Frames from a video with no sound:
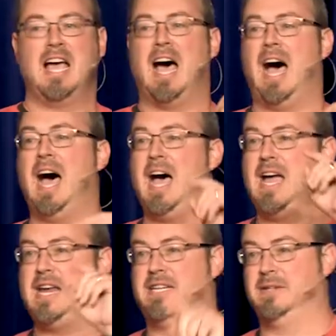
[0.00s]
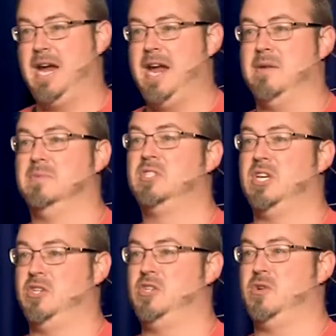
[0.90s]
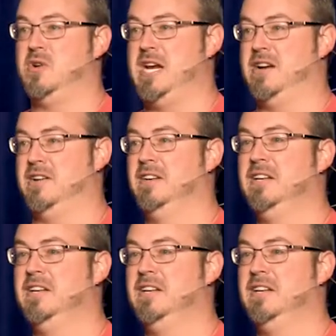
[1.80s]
I am sent you here